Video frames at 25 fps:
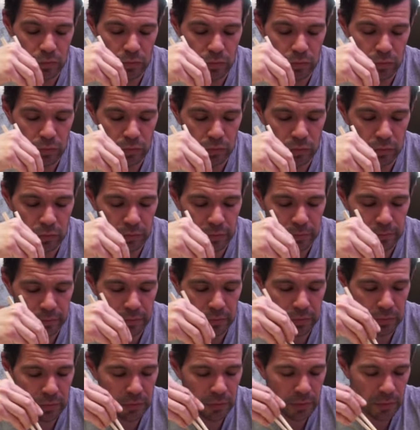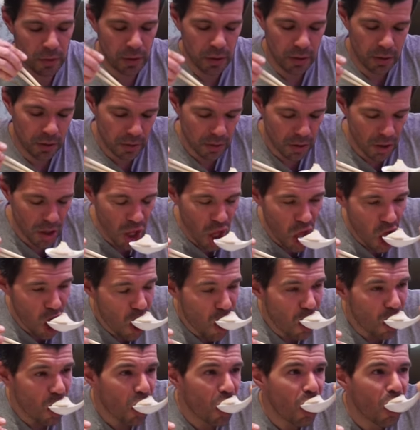
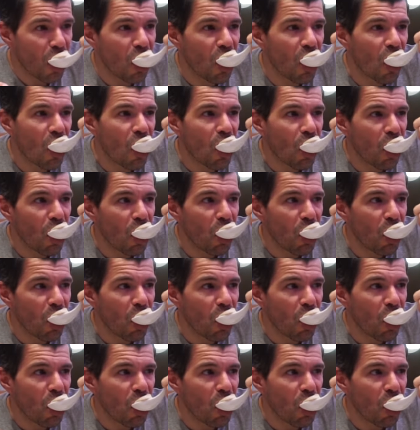[no speech]